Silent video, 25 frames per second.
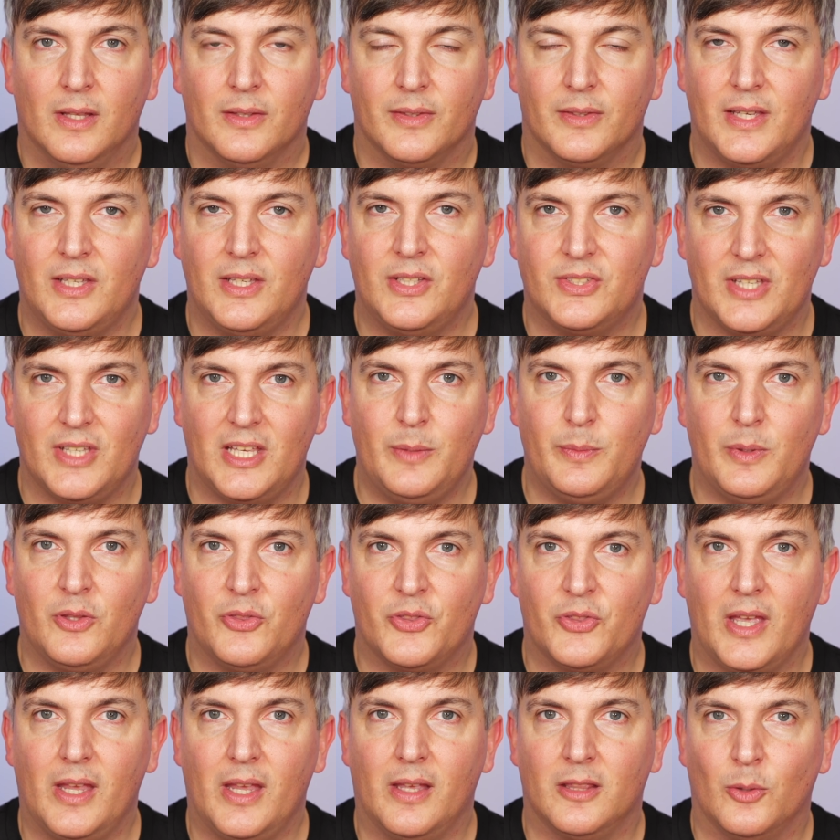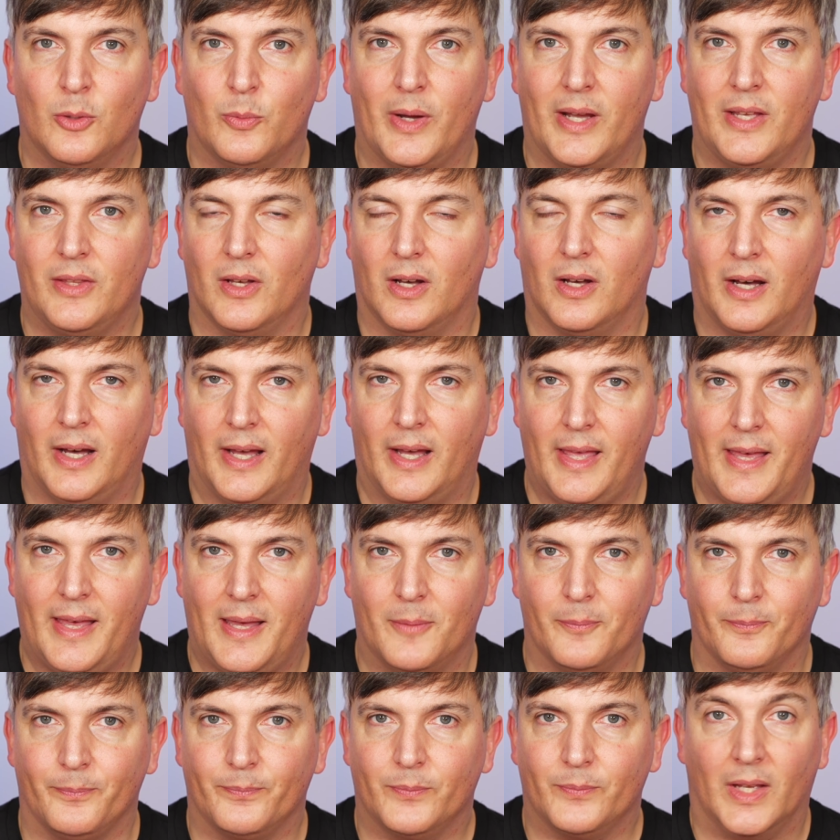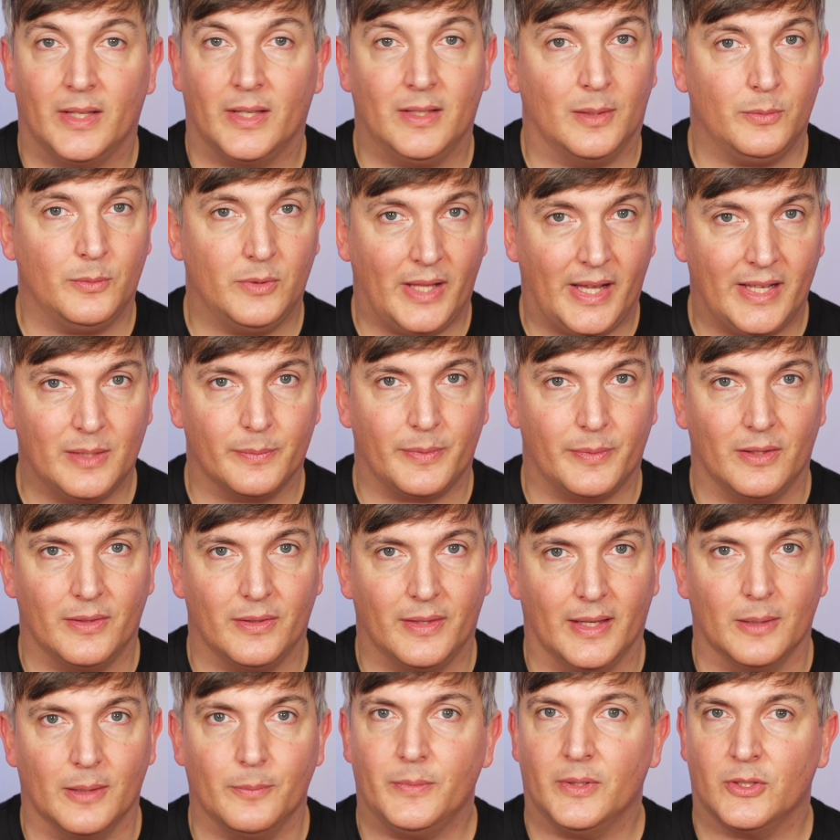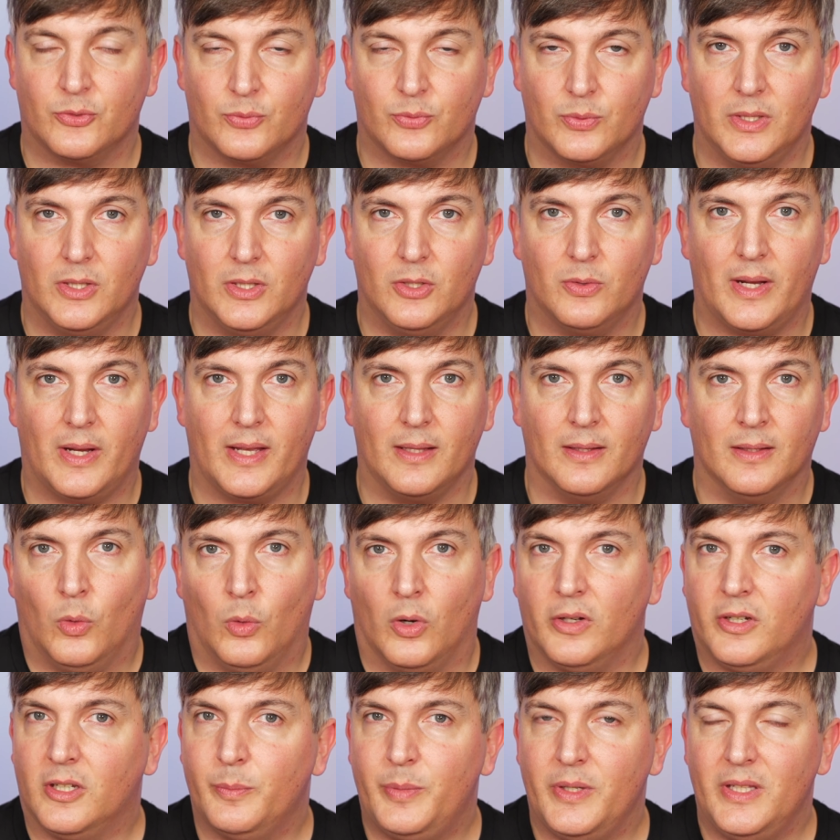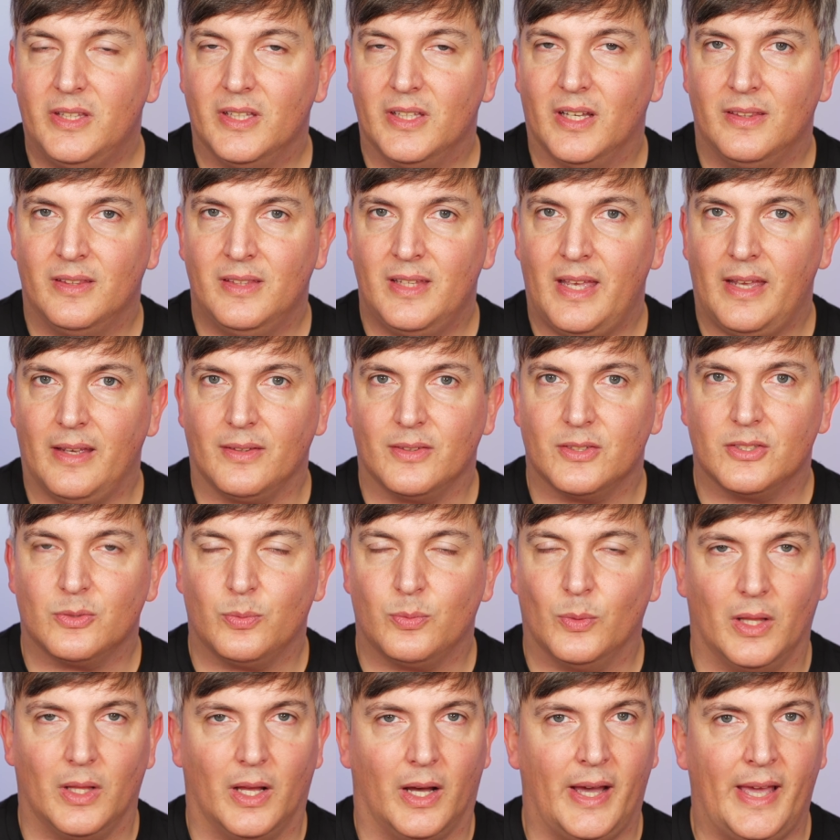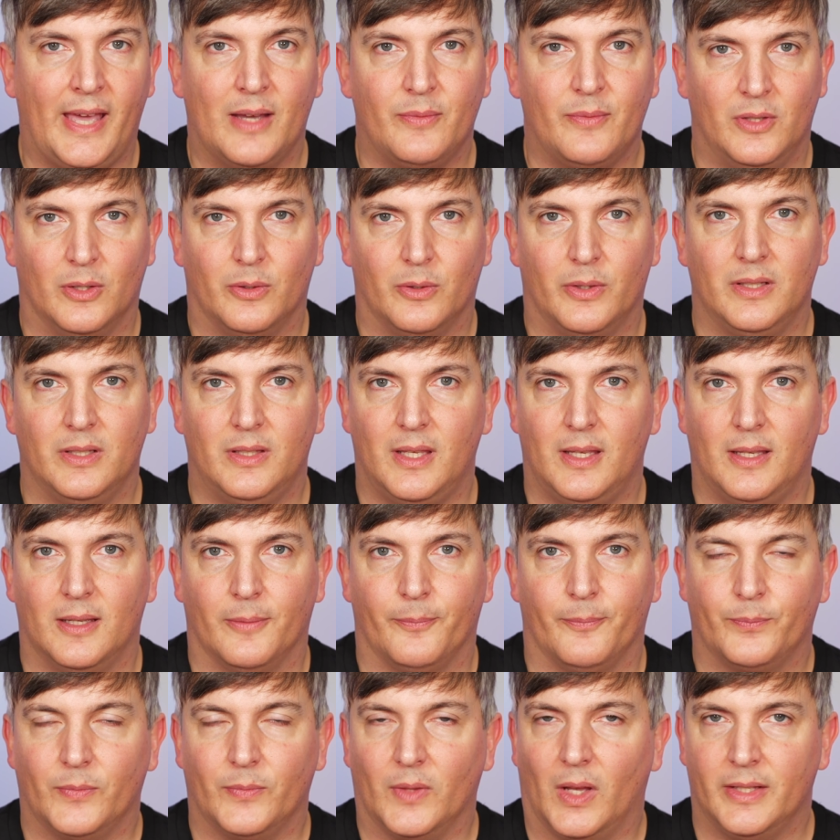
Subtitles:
They seem to be thinking the way that I am, and I'm glad about that. That's really great. What could be done next? Well, I have no idea.